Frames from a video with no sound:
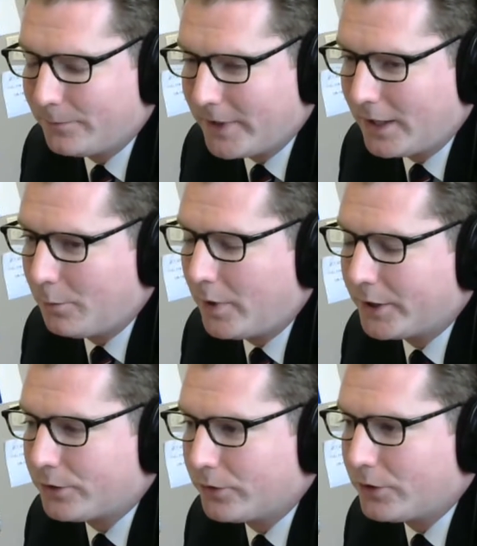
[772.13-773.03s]
at a
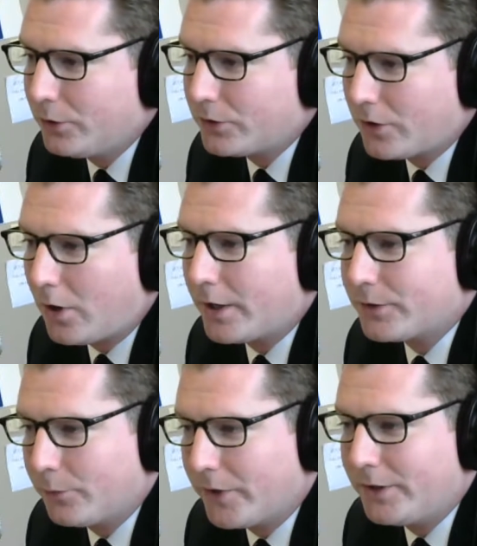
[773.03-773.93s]
much reduced cost
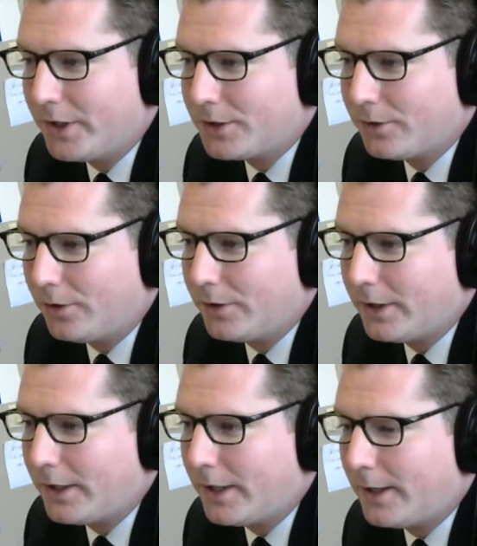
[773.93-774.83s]
from the initial
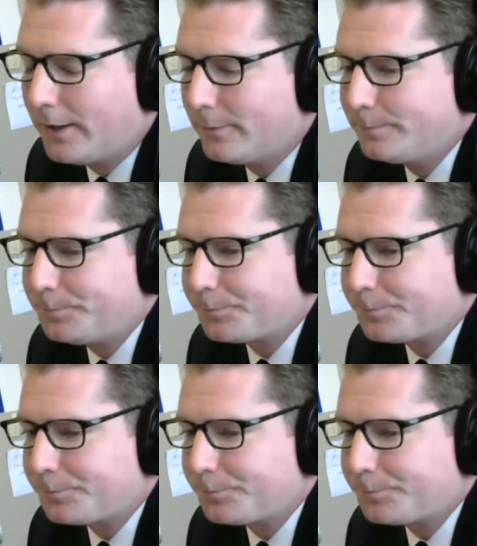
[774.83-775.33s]
um,